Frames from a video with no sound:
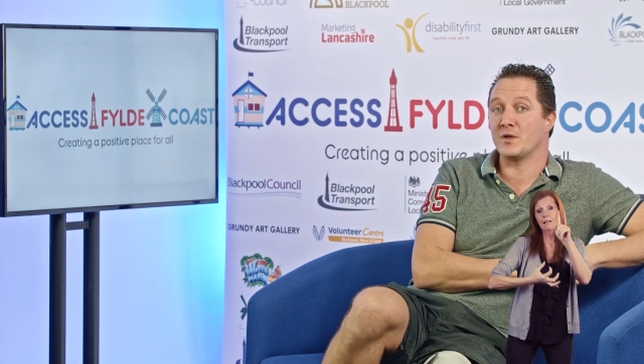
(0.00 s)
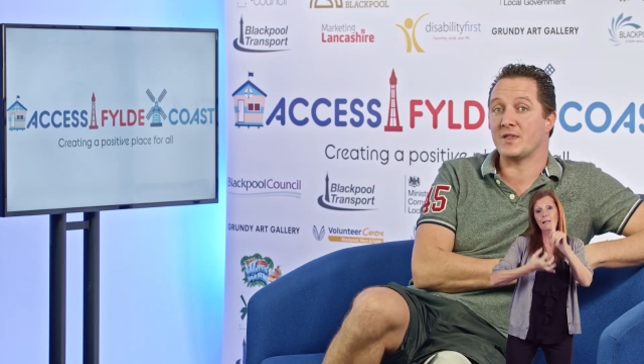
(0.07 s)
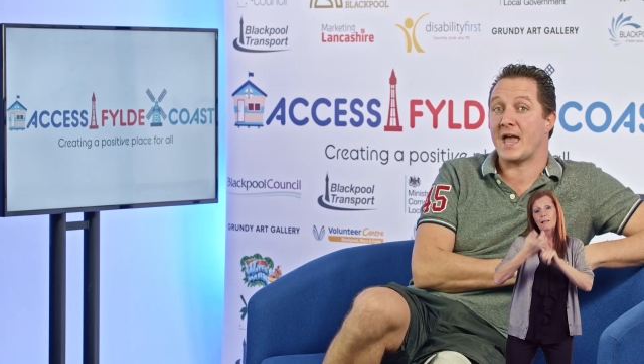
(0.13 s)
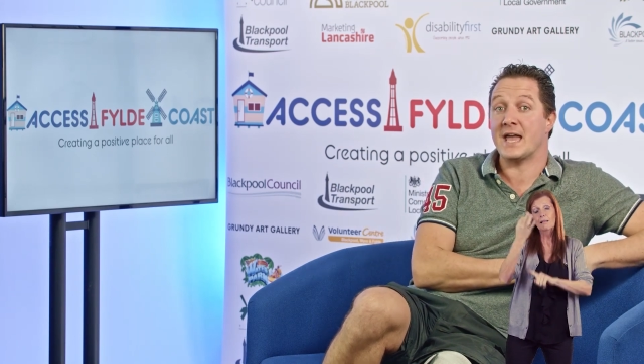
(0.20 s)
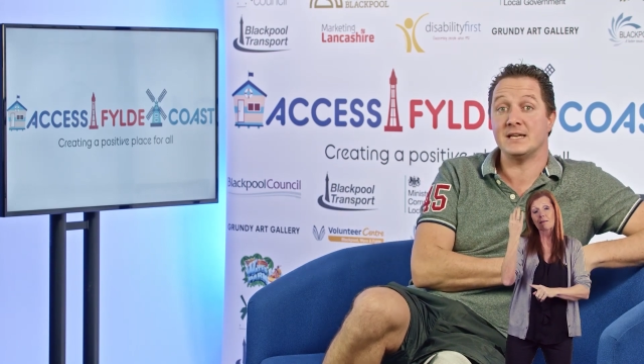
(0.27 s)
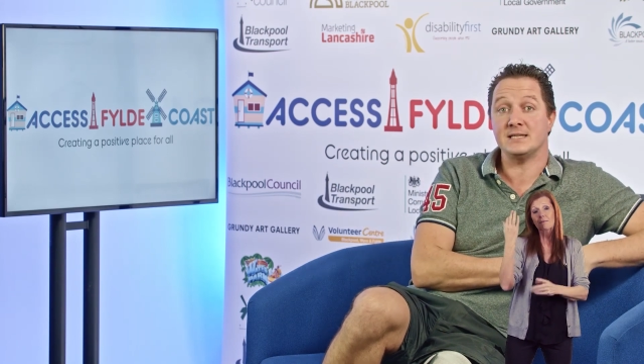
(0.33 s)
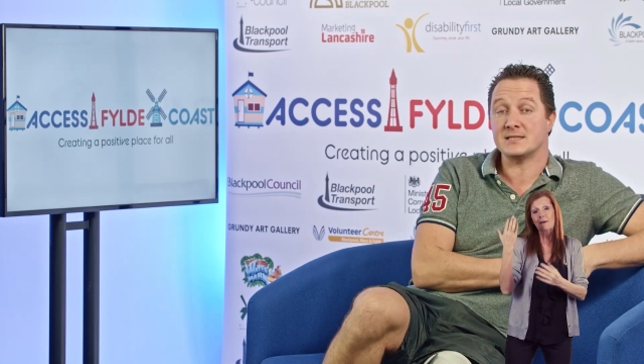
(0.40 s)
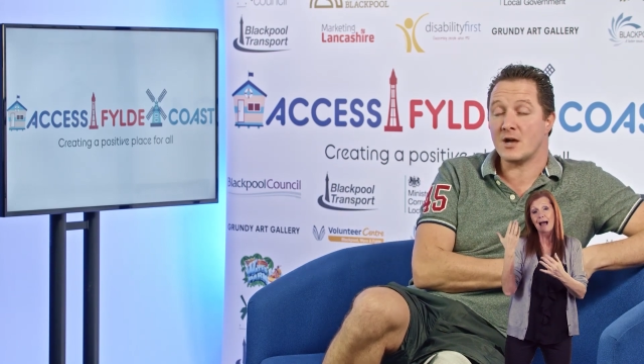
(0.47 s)
with
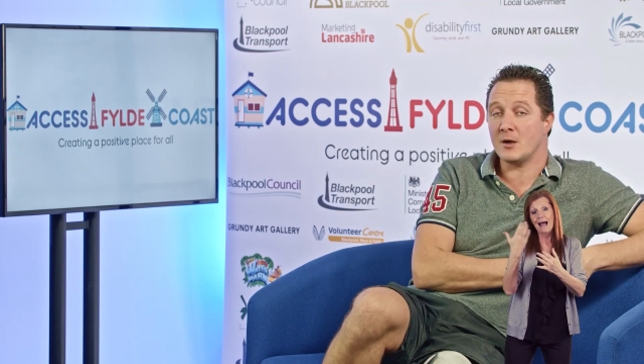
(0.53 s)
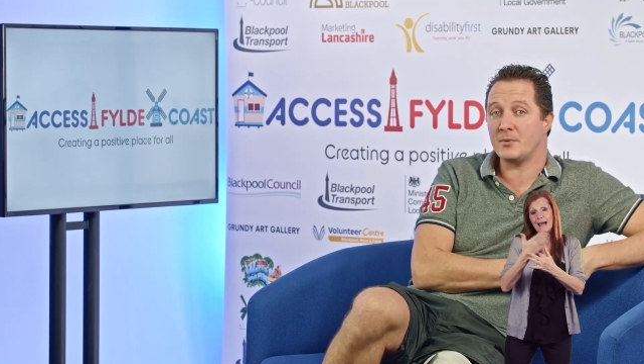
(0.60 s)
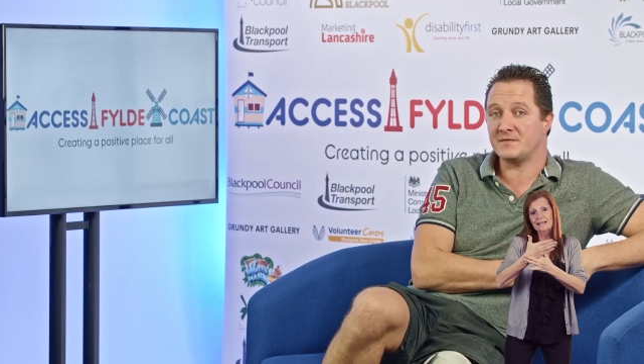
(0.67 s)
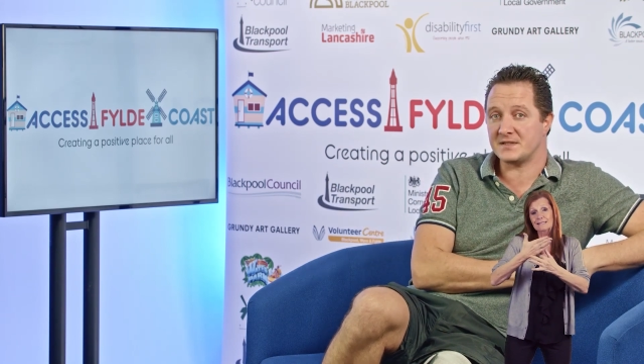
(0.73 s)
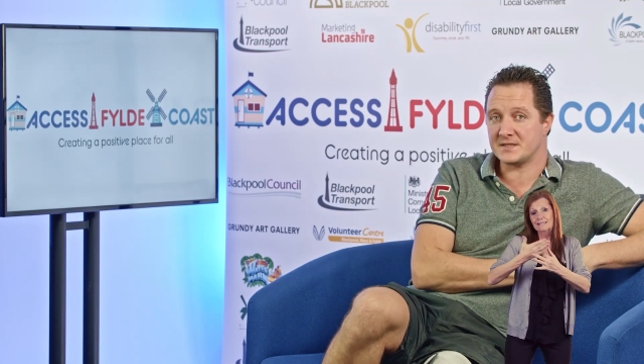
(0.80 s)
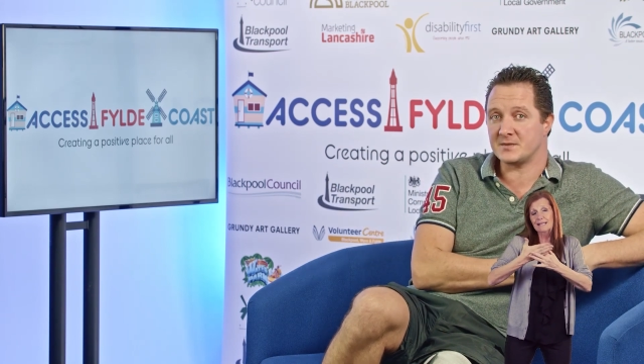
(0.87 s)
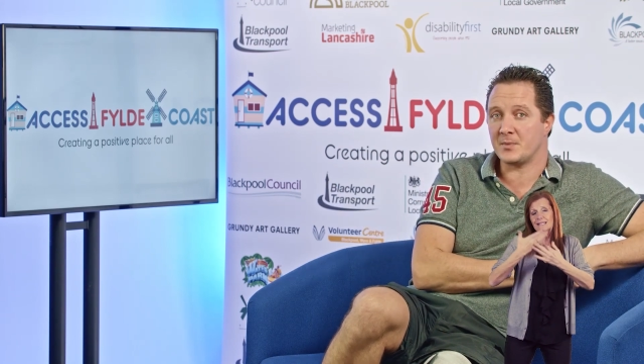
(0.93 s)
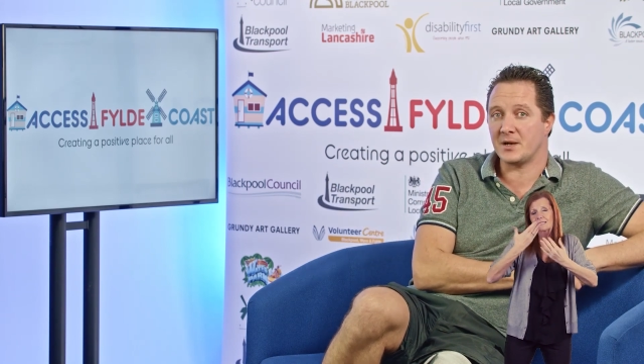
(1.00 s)
any type
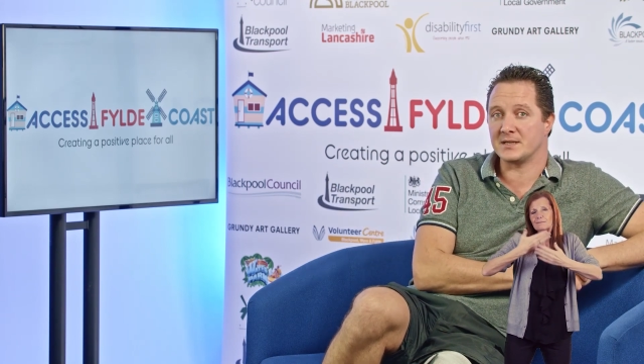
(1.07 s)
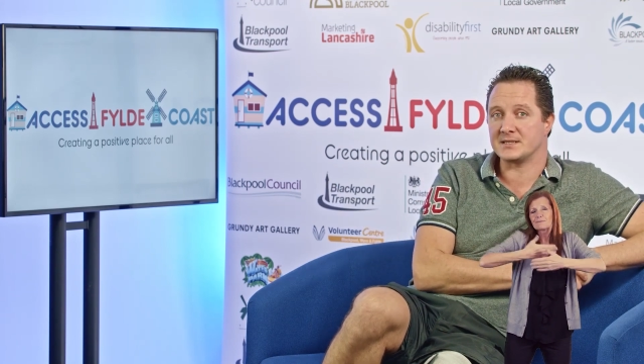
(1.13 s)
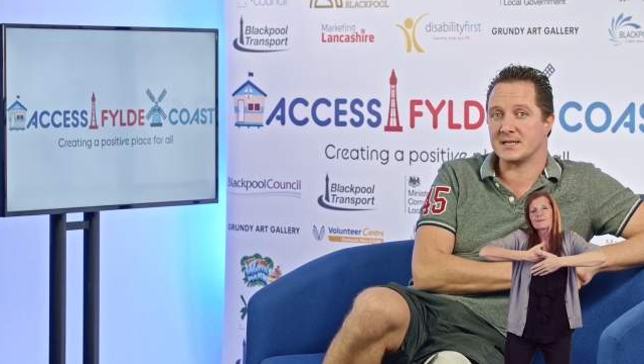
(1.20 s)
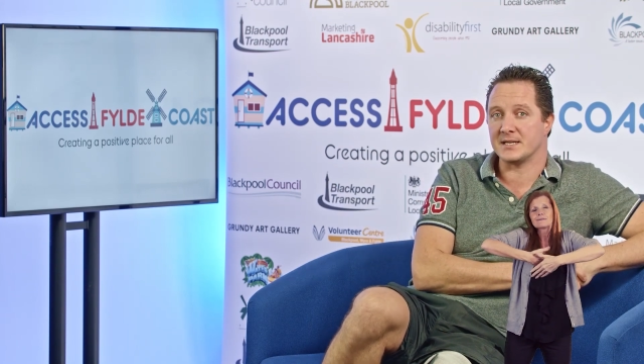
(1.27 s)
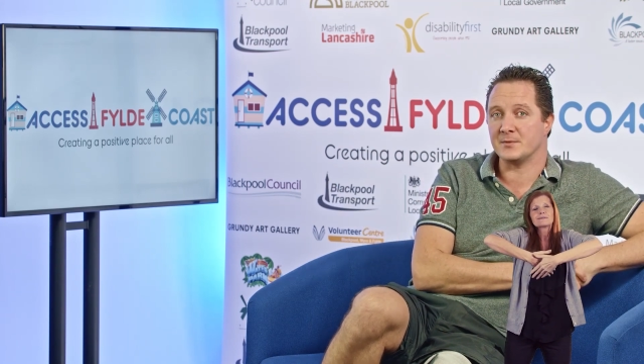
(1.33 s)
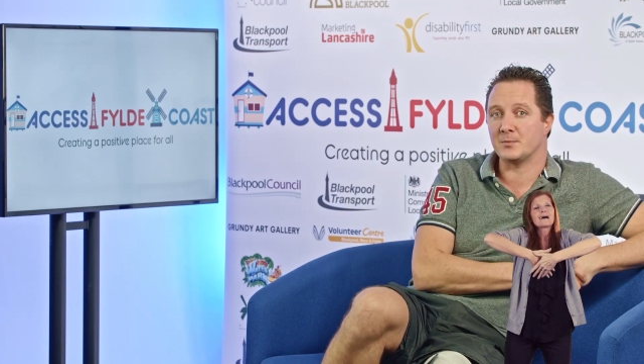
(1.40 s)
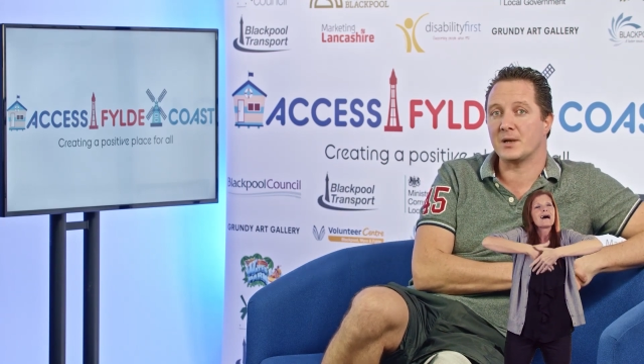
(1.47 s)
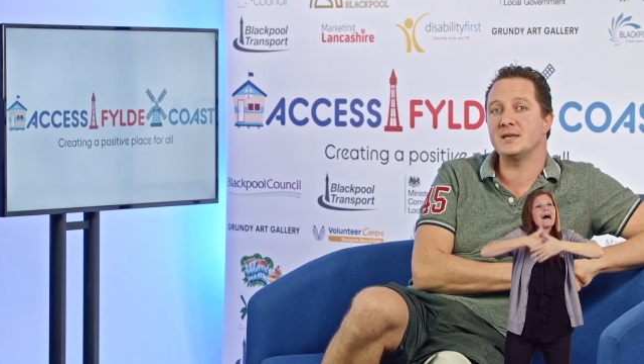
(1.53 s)
of disability,